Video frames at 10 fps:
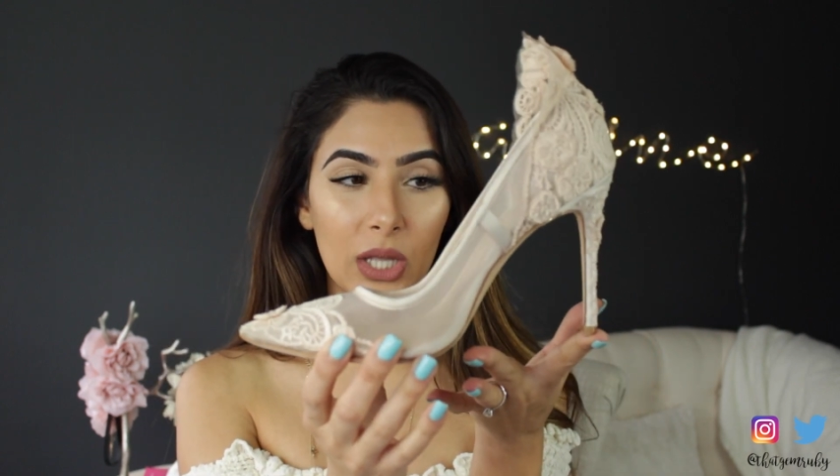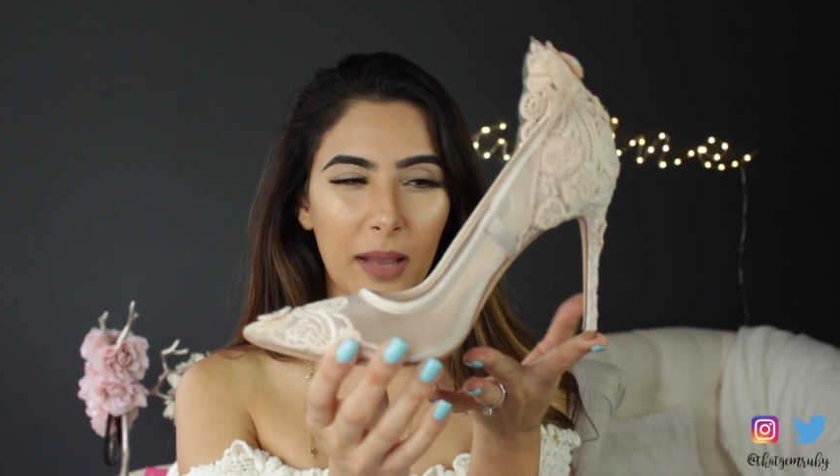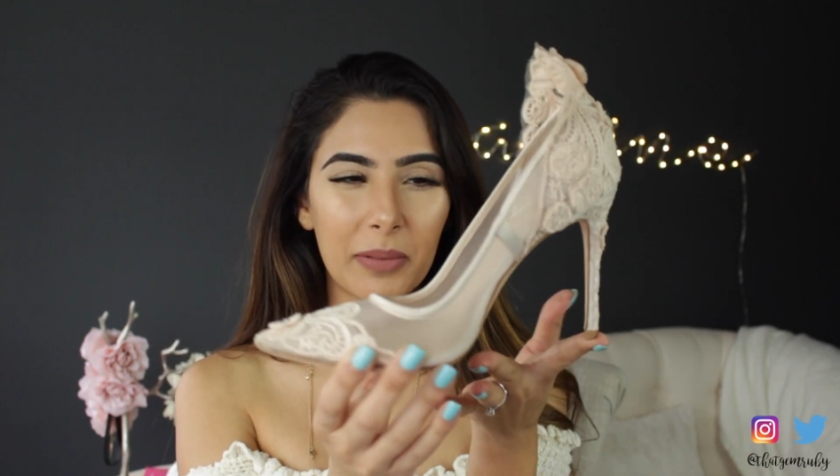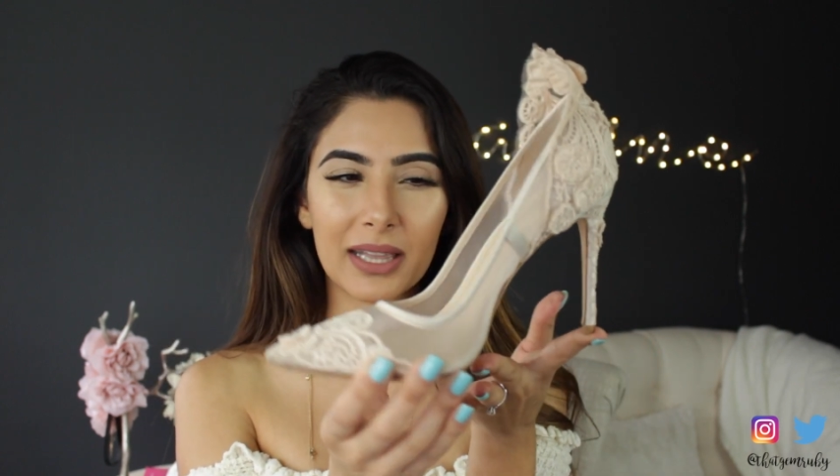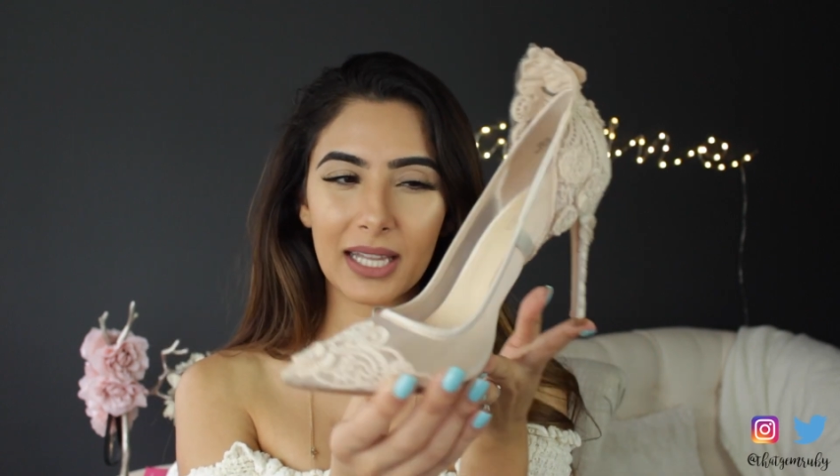I
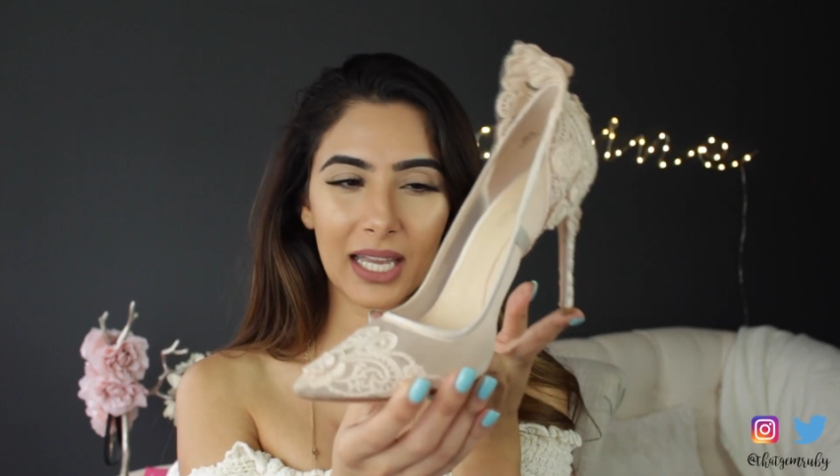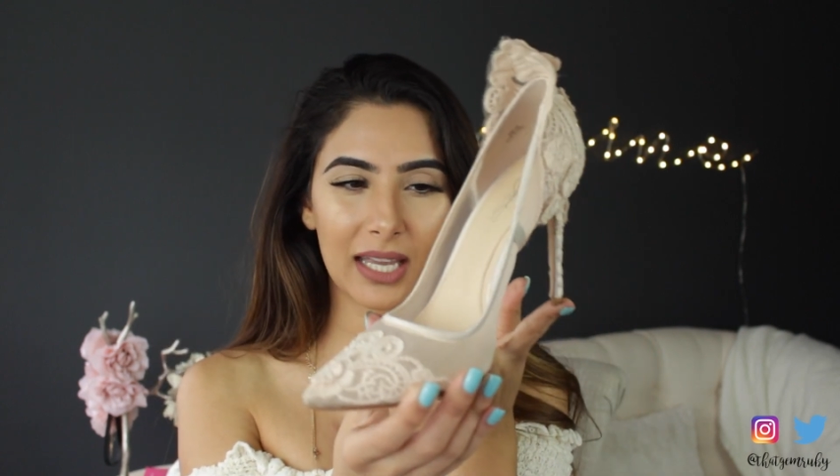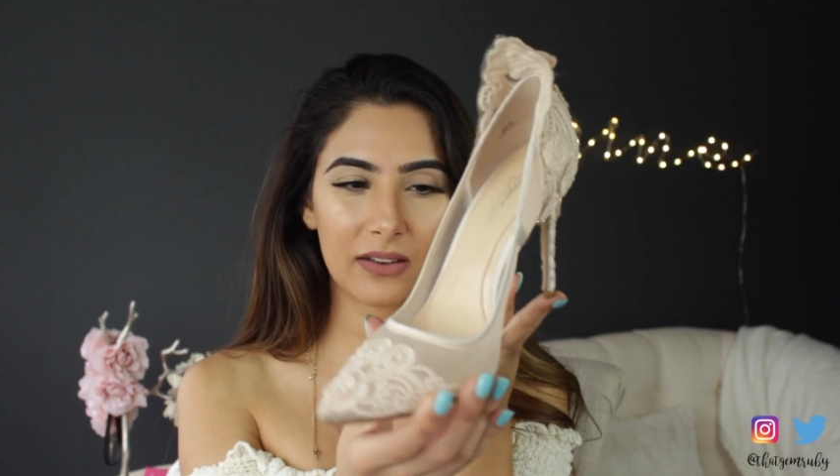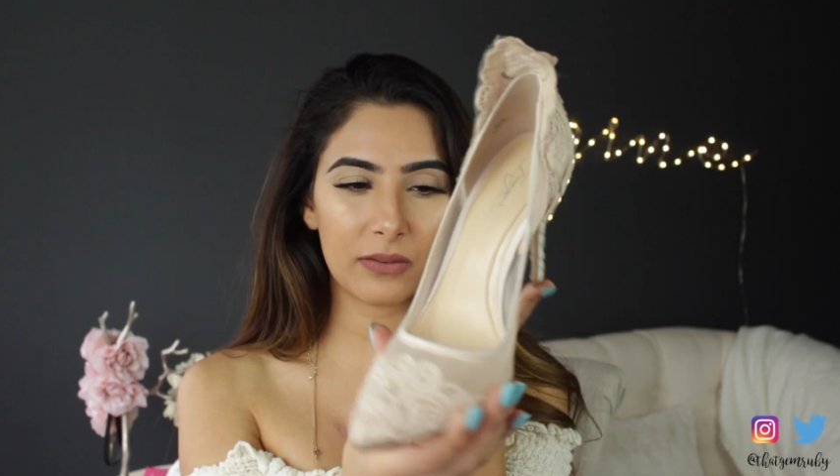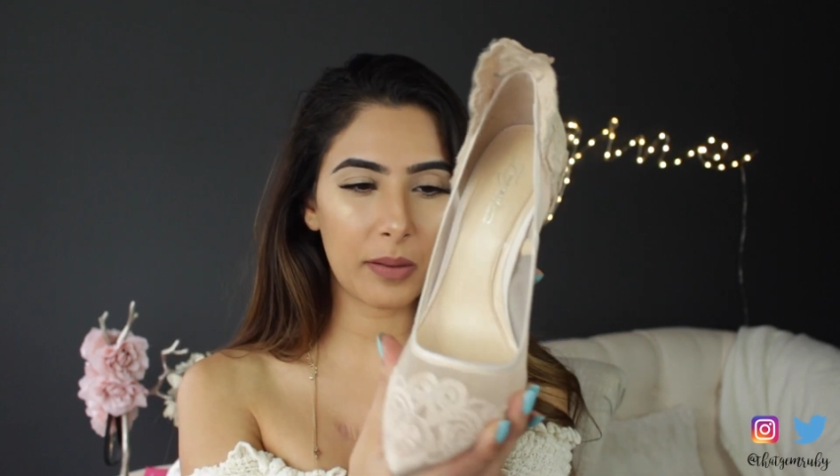
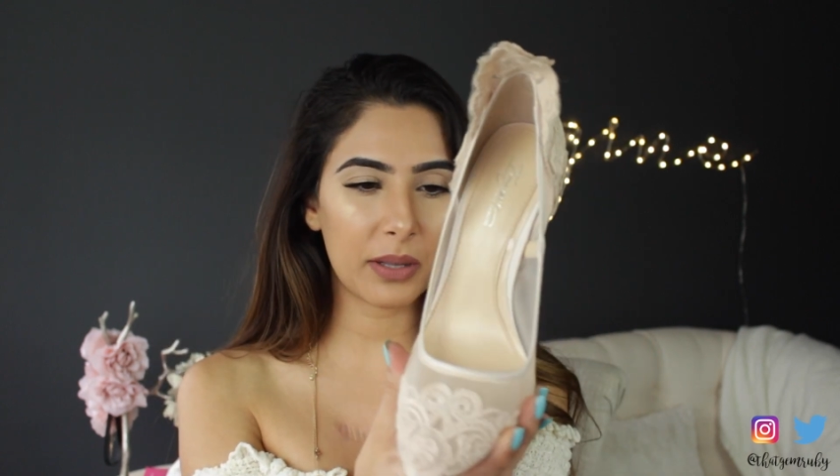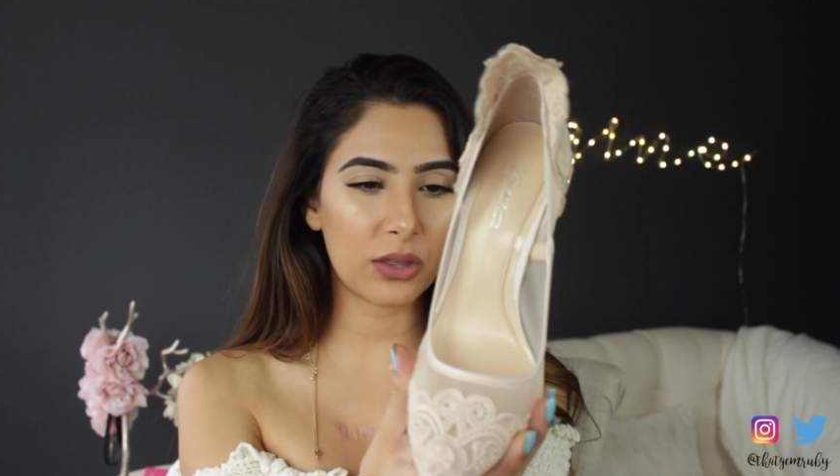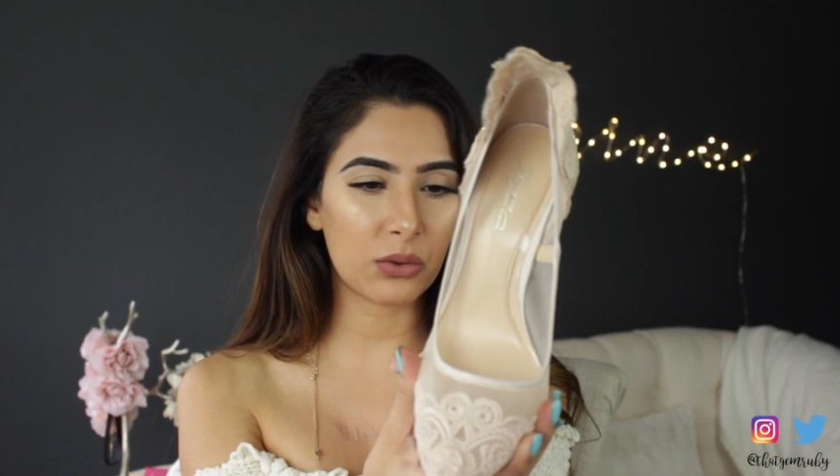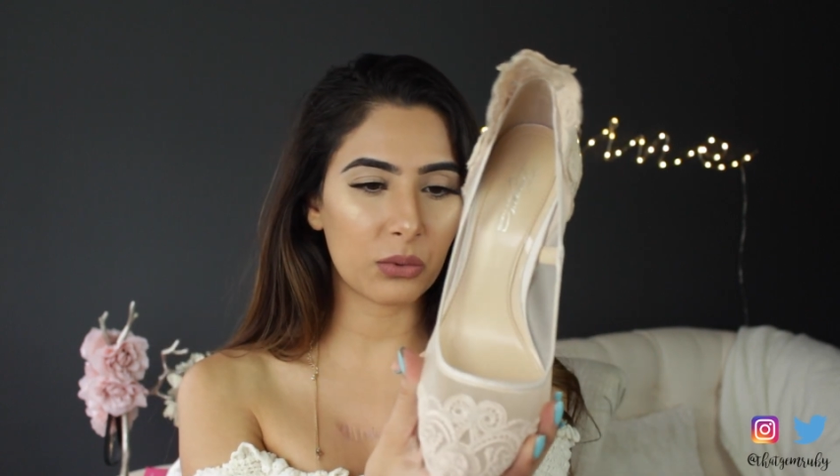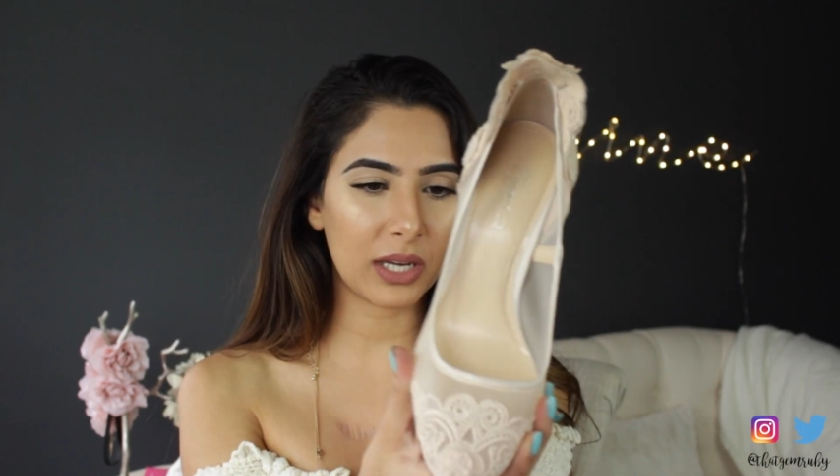believe, maybe
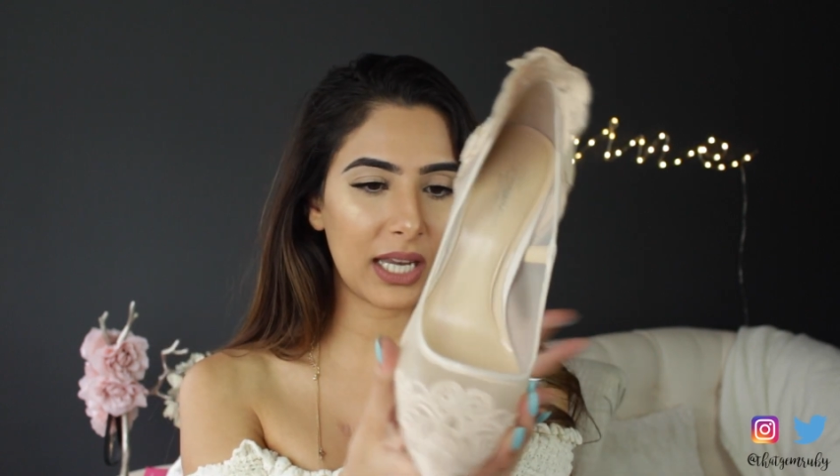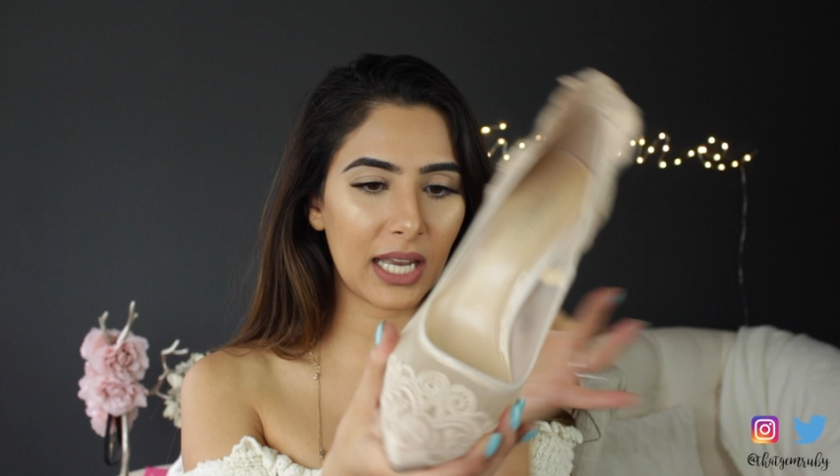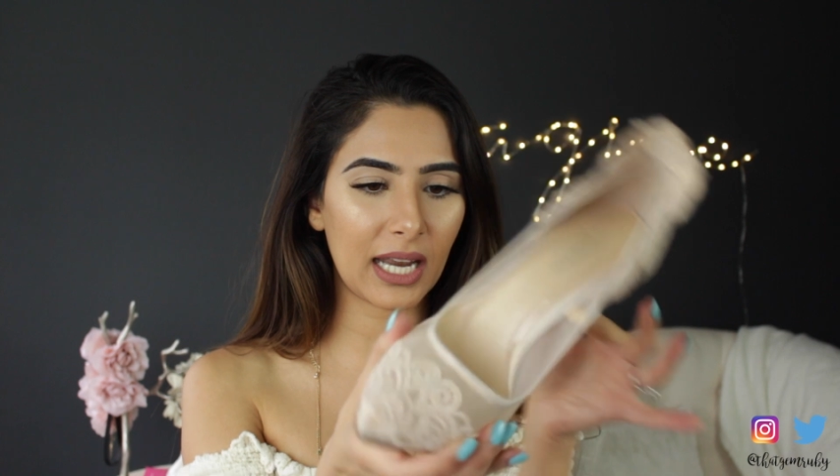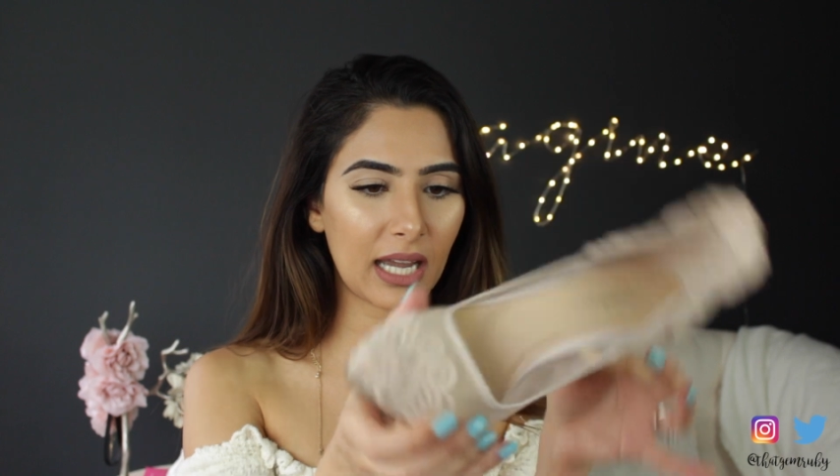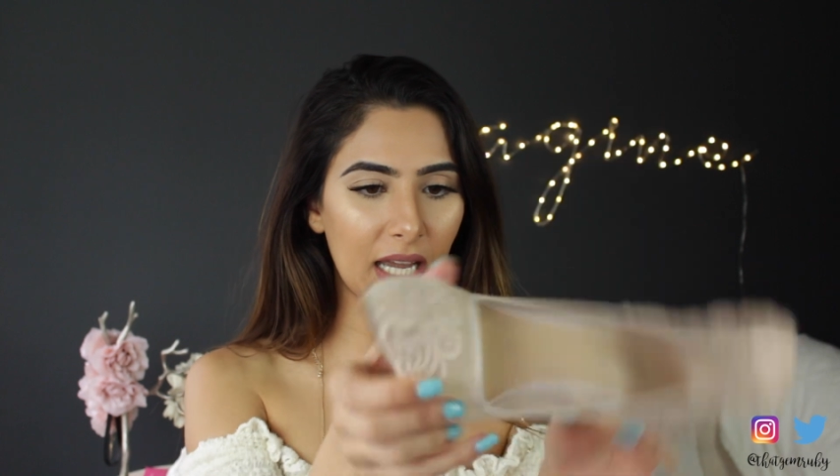
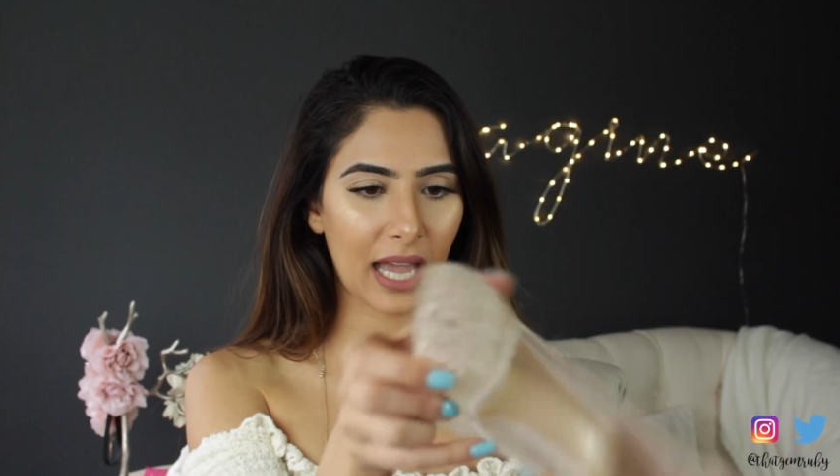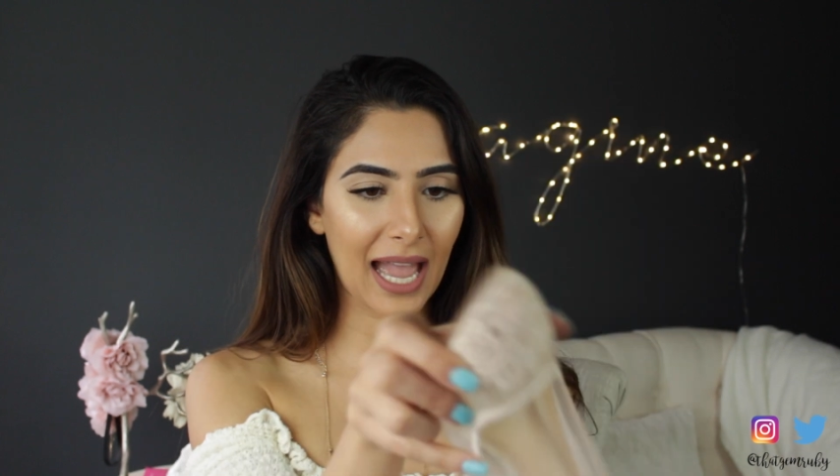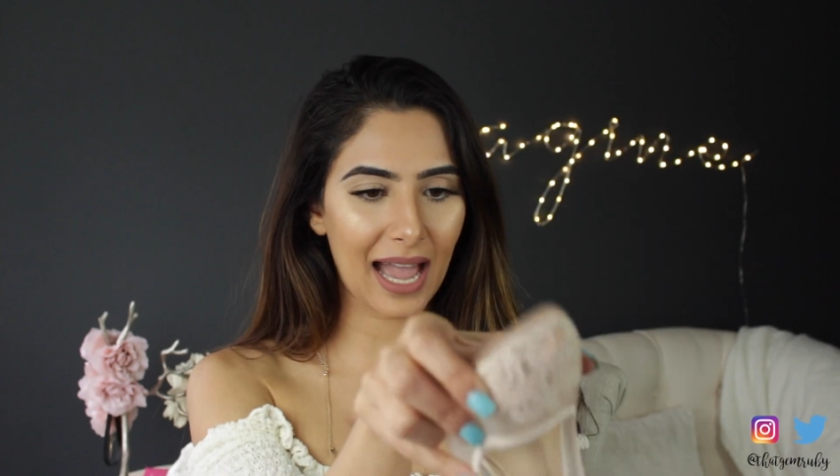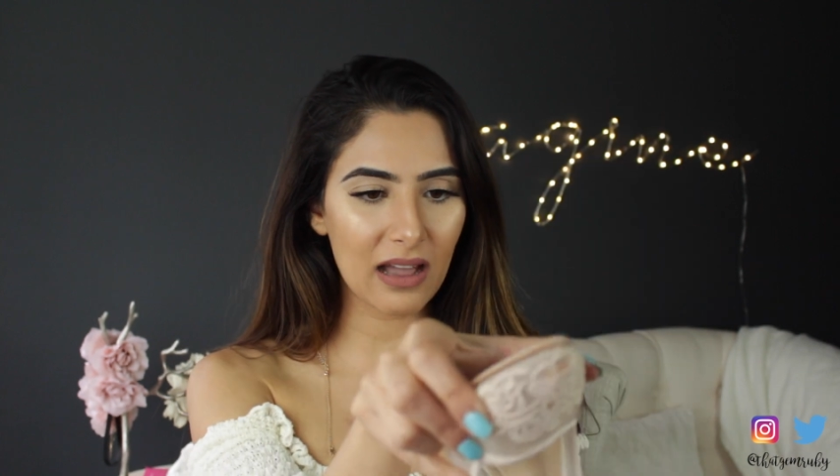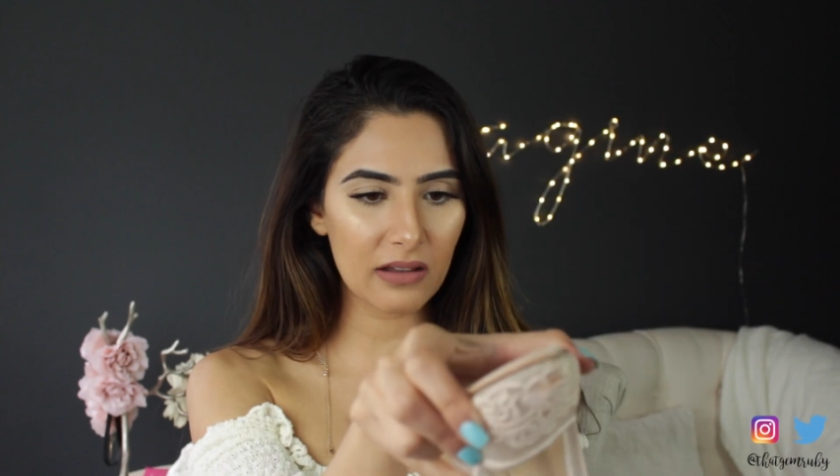3.5.
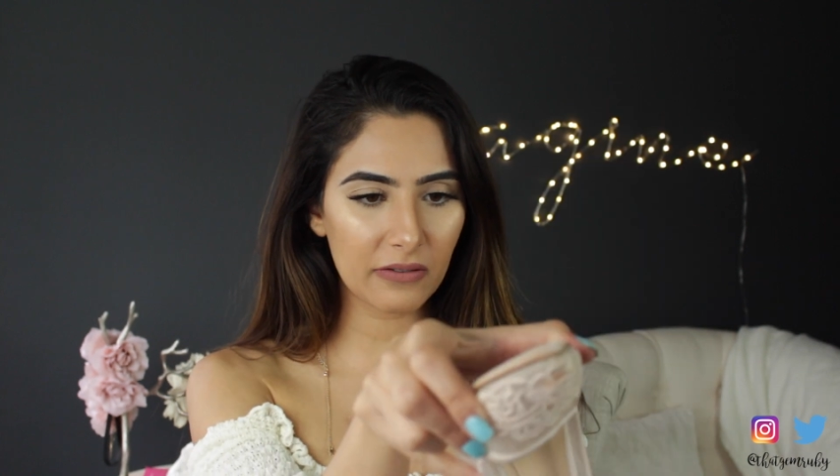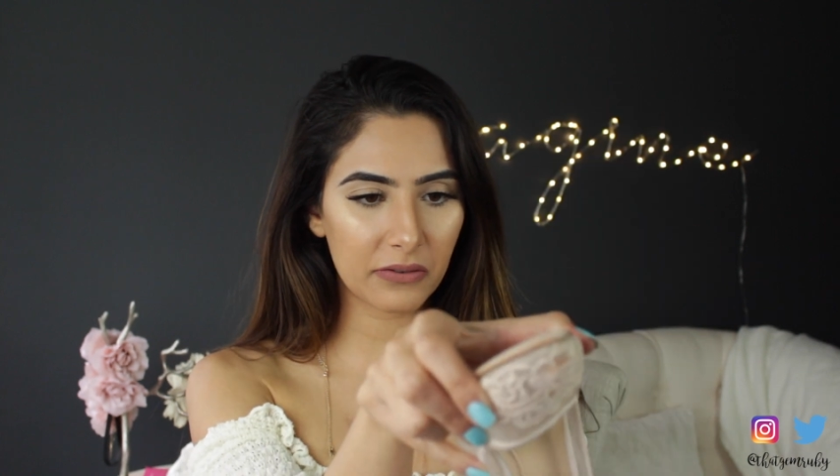I